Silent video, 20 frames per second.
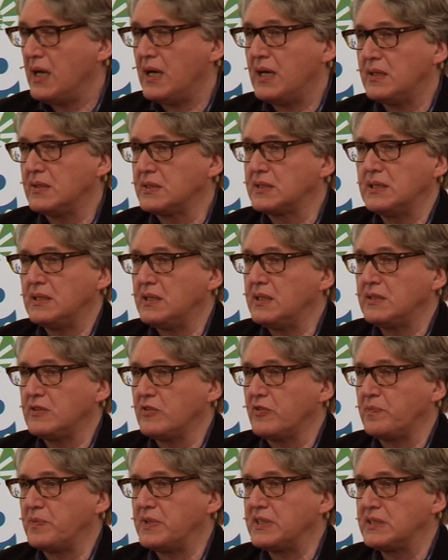outside
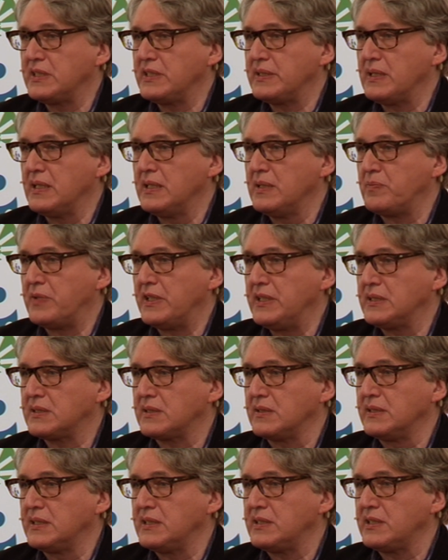of
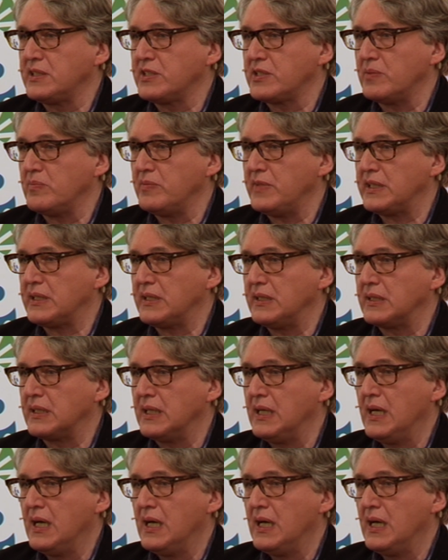political decision-making,